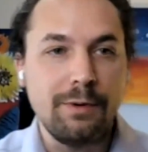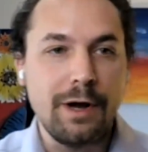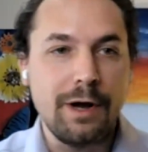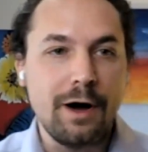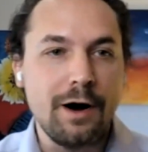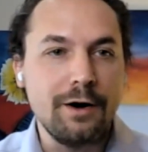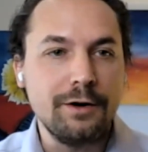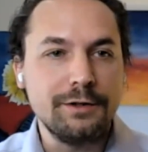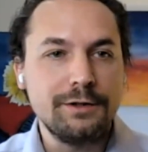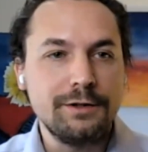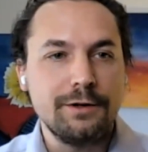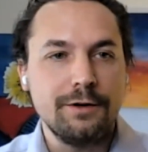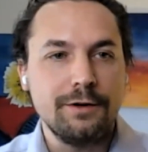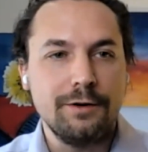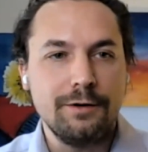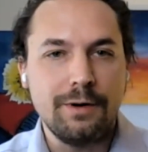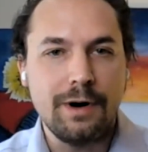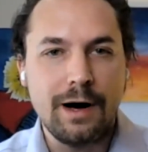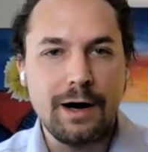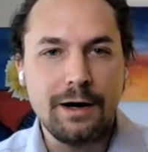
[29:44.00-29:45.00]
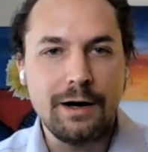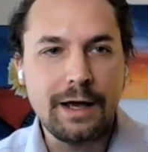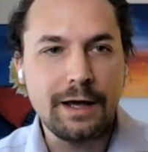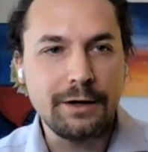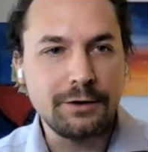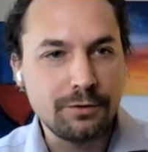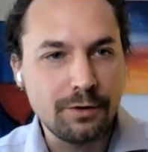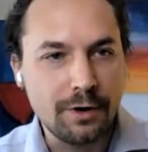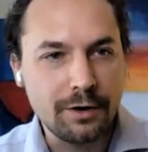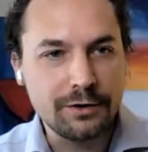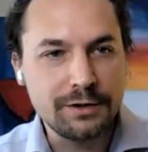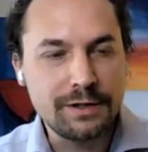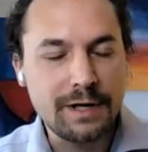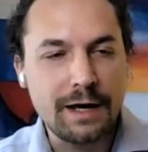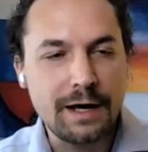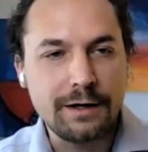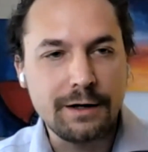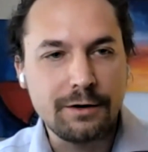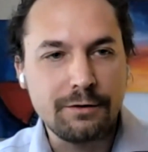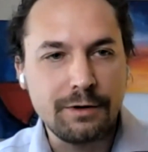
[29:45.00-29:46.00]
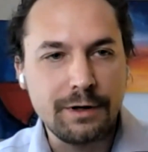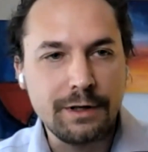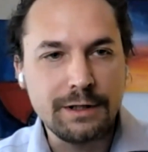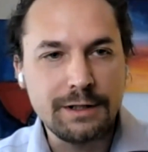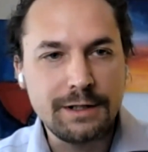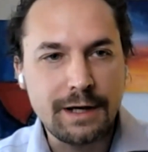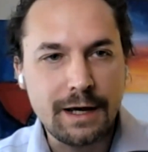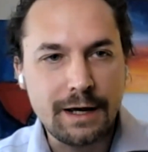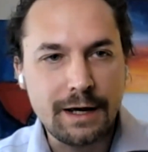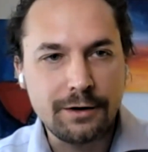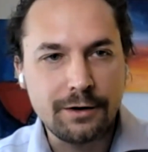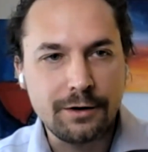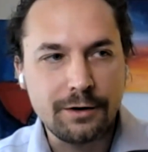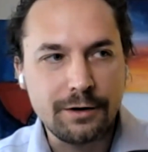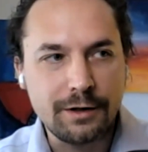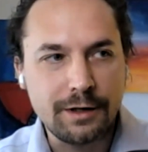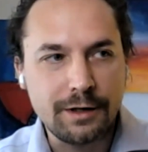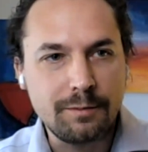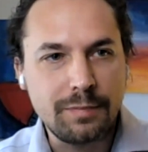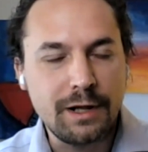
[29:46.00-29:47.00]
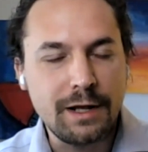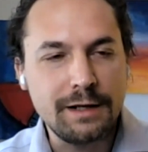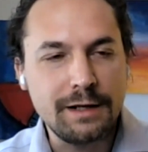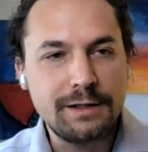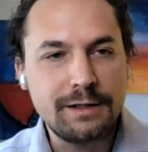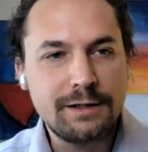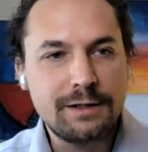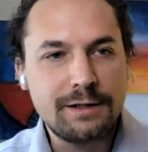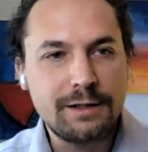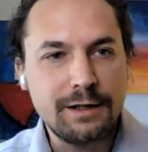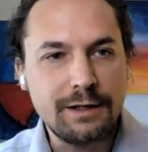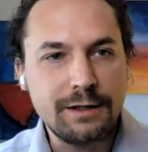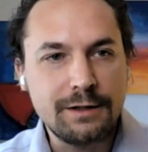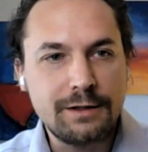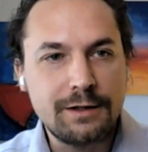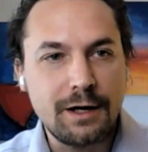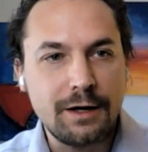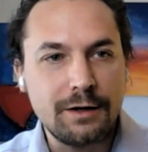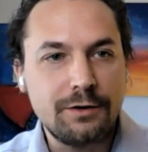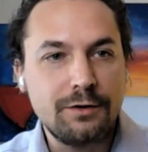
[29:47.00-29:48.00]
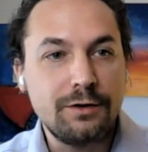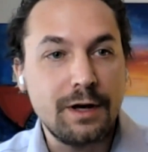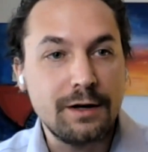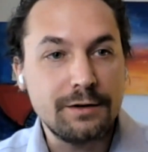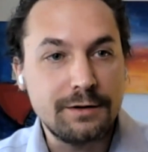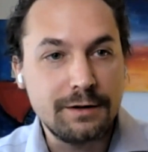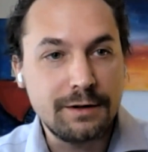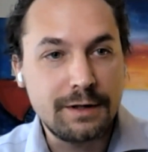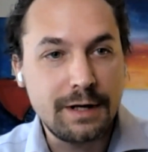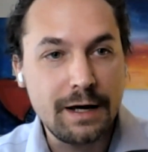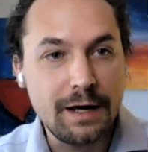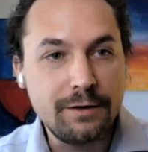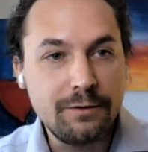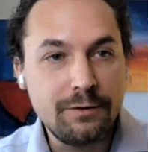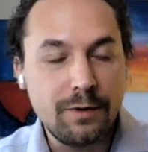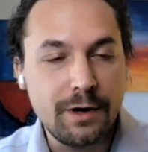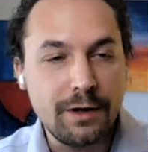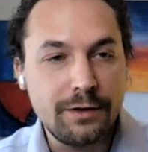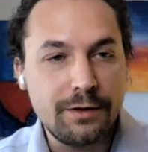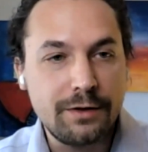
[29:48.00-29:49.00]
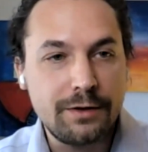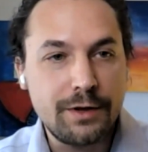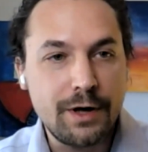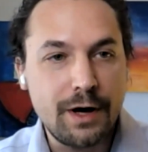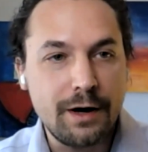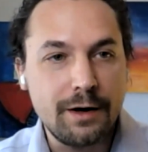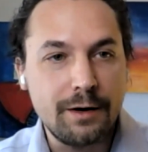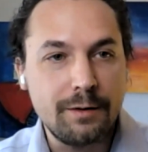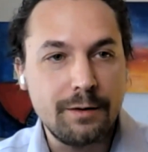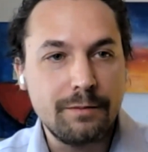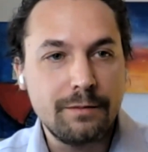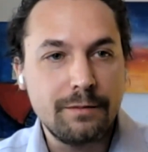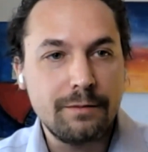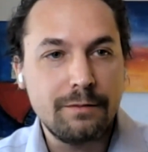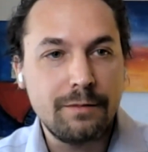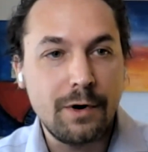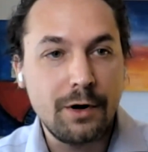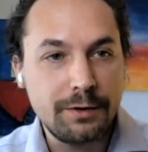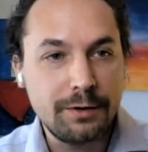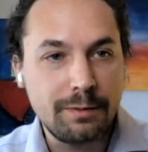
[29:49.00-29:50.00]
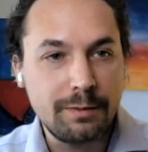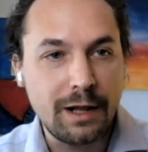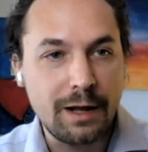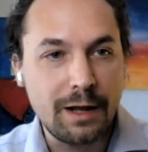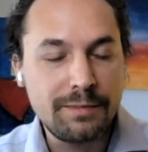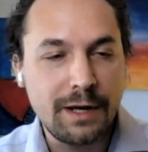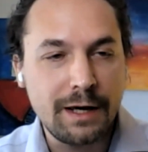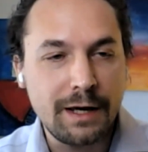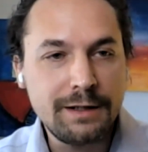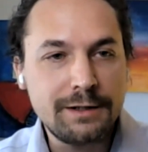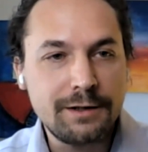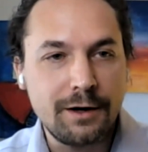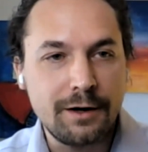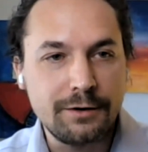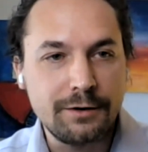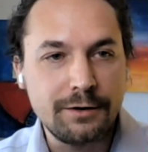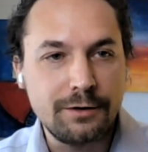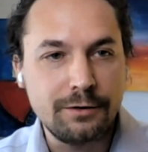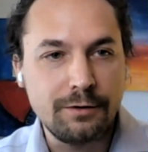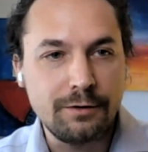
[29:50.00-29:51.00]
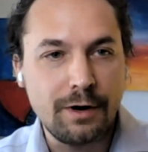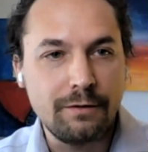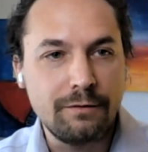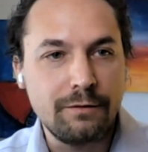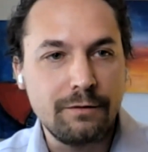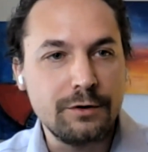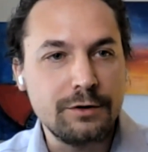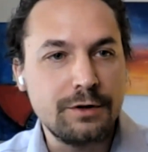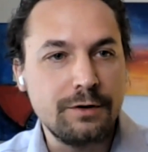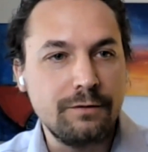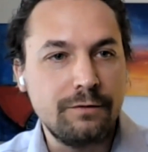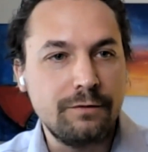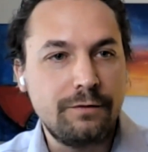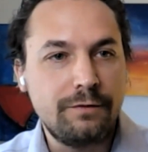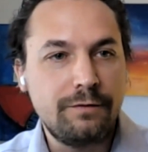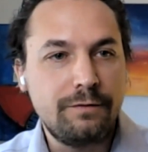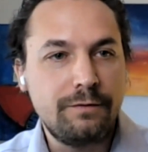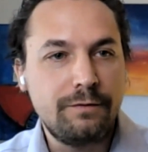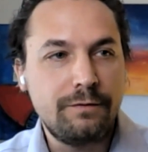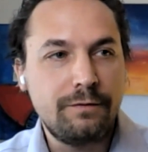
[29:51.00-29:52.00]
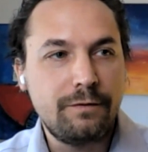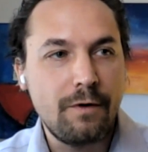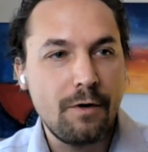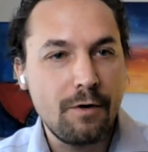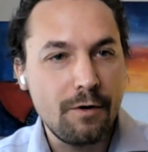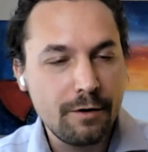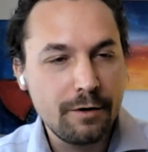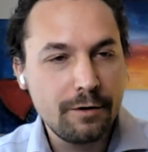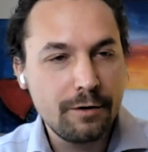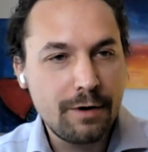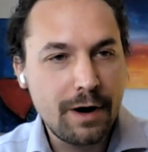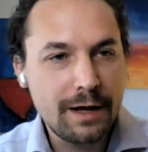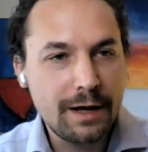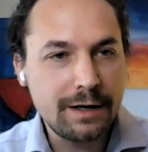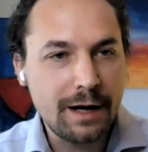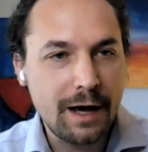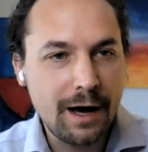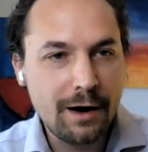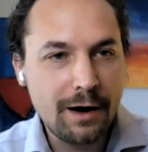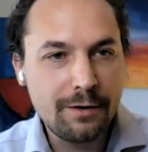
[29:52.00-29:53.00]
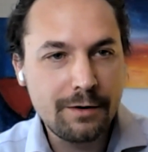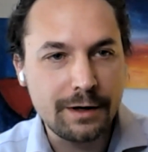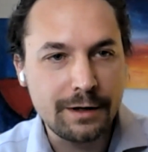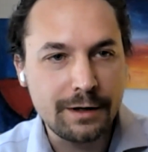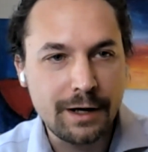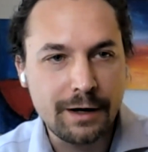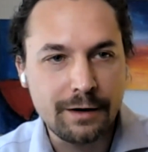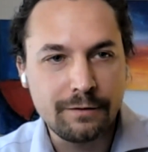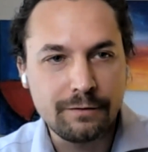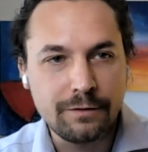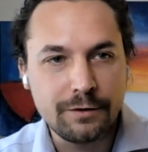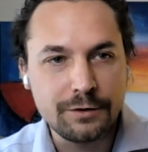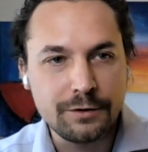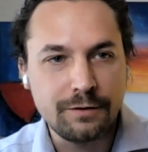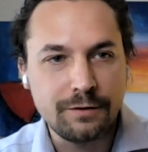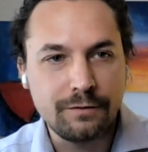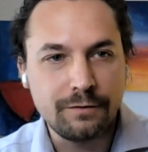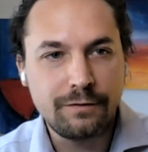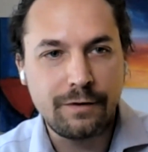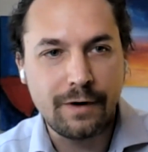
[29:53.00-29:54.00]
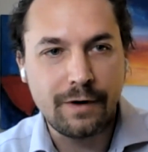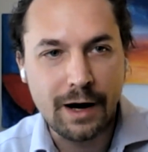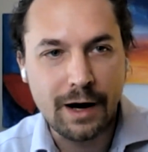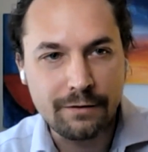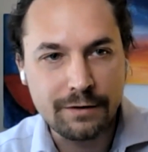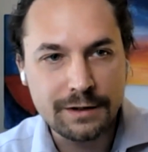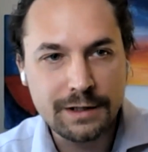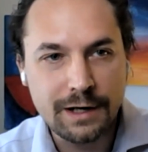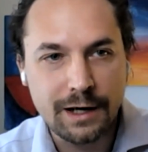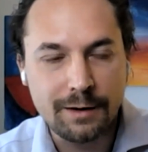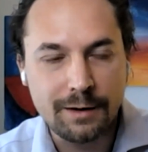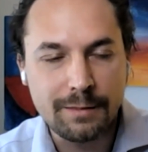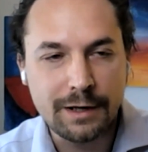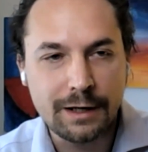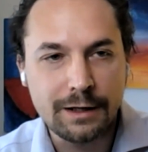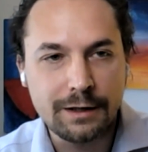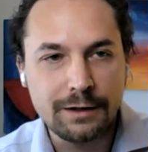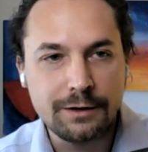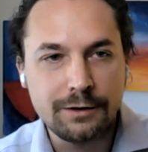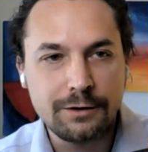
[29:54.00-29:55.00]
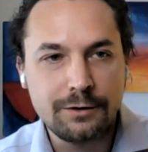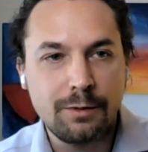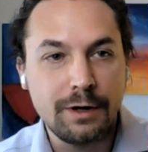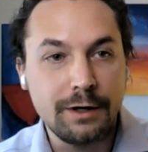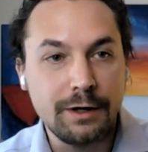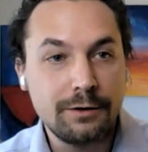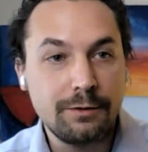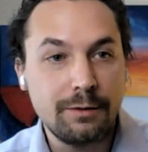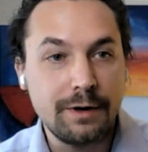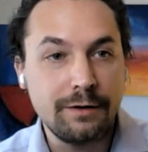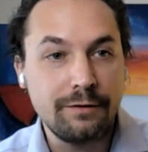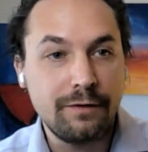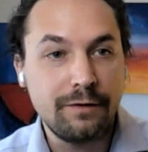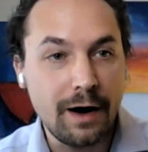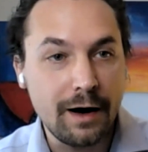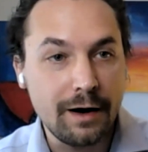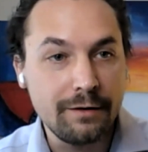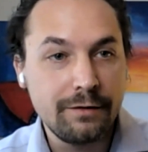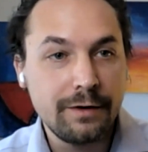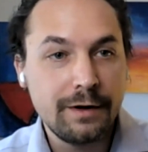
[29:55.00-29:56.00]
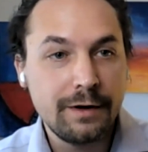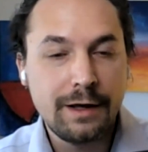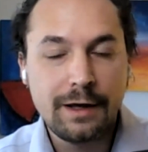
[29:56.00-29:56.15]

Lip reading: we are. So yeah, Toronto's had a green standard in place since 2010 with multiple updates onto version 4 right now, and version 5 is coming in 2025.